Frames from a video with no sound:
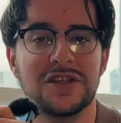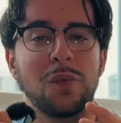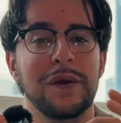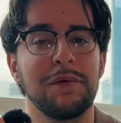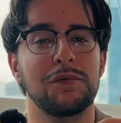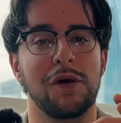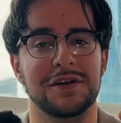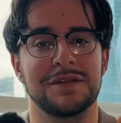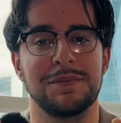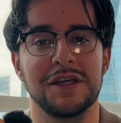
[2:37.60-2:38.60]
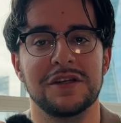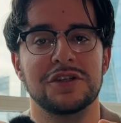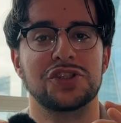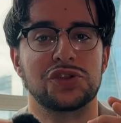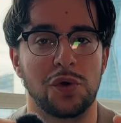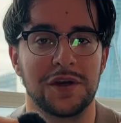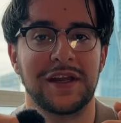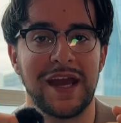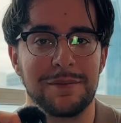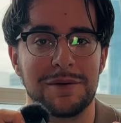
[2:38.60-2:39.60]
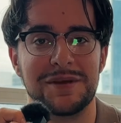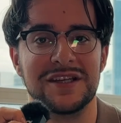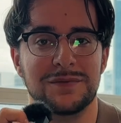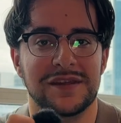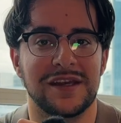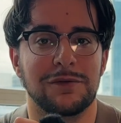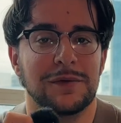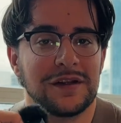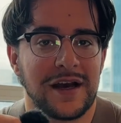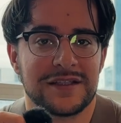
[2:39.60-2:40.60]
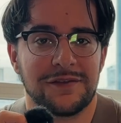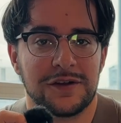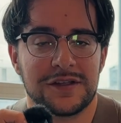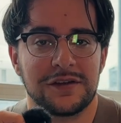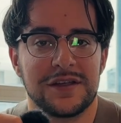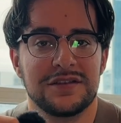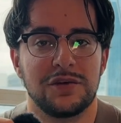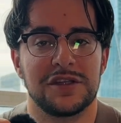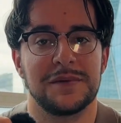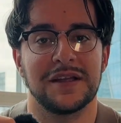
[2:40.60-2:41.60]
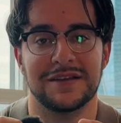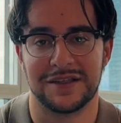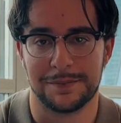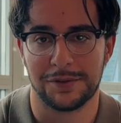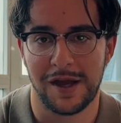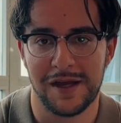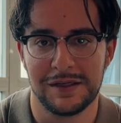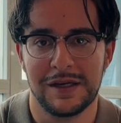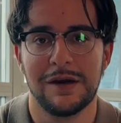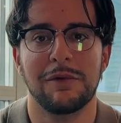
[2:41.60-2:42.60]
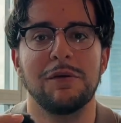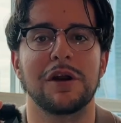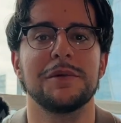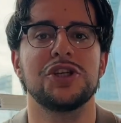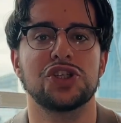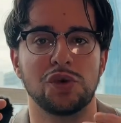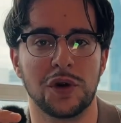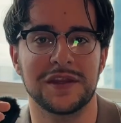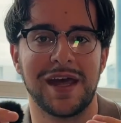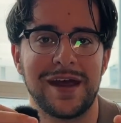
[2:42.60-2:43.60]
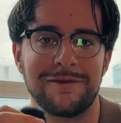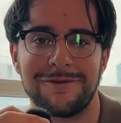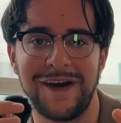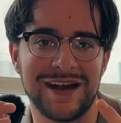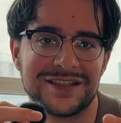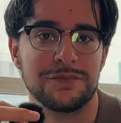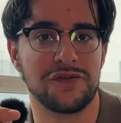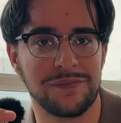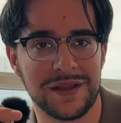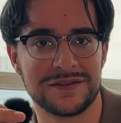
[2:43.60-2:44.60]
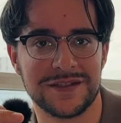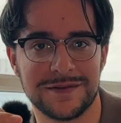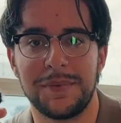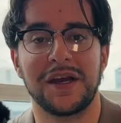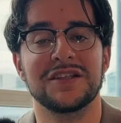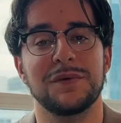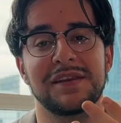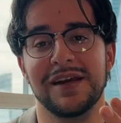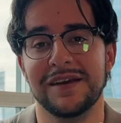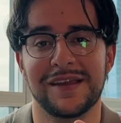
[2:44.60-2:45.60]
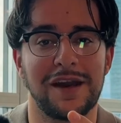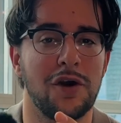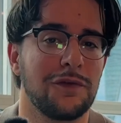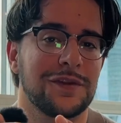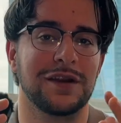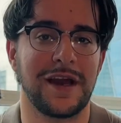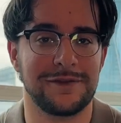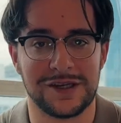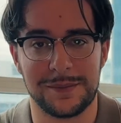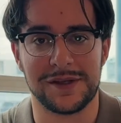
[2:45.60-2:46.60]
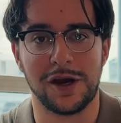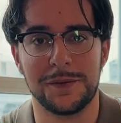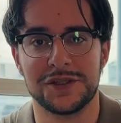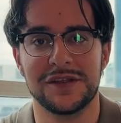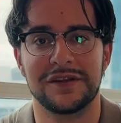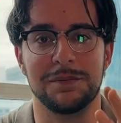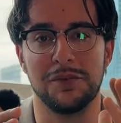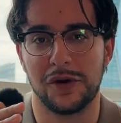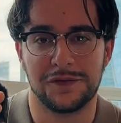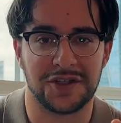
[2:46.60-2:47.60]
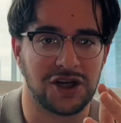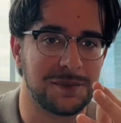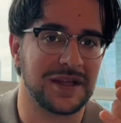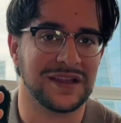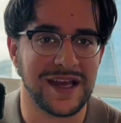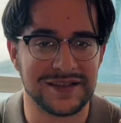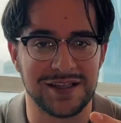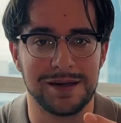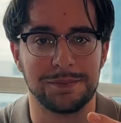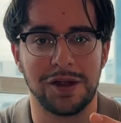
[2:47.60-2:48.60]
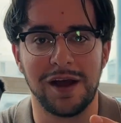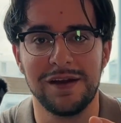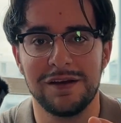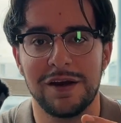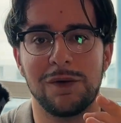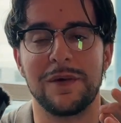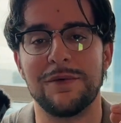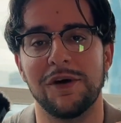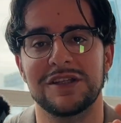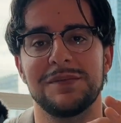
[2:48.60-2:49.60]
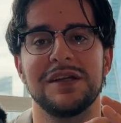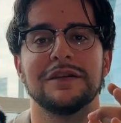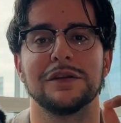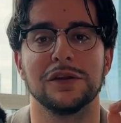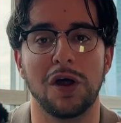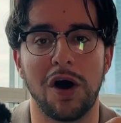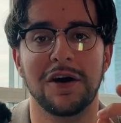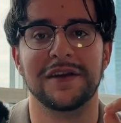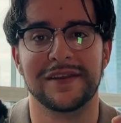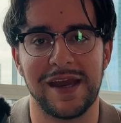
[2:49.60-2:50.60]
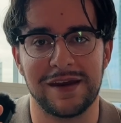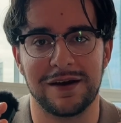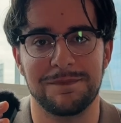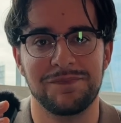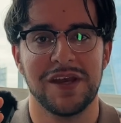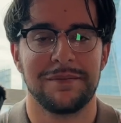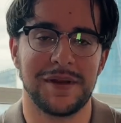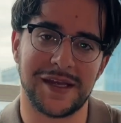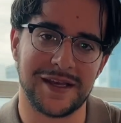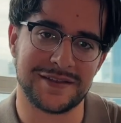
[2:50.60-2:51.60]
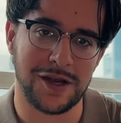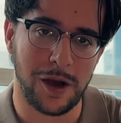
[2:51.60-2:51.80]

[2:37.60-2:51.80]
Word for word: So we would want to be short gamma, because we think realized volatility is going to be less than implied. We want to be short that fast movements. Because we think that over the lifetime of the option, the moves are going to be less than implied, we want to be long theta, meaning as the